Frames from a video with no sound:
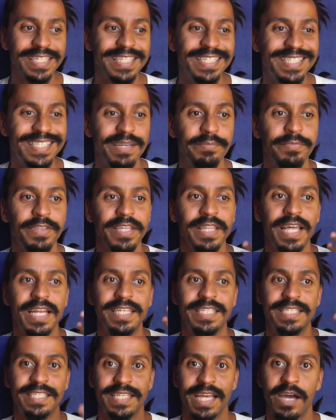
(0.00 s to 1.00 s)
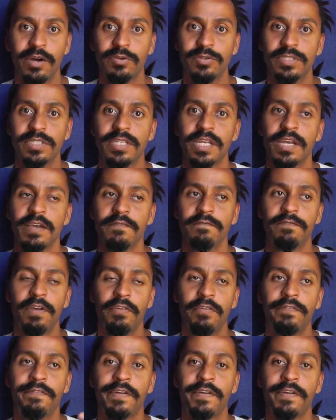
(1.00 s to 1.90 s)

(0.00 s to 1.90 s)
it's something that sounds very,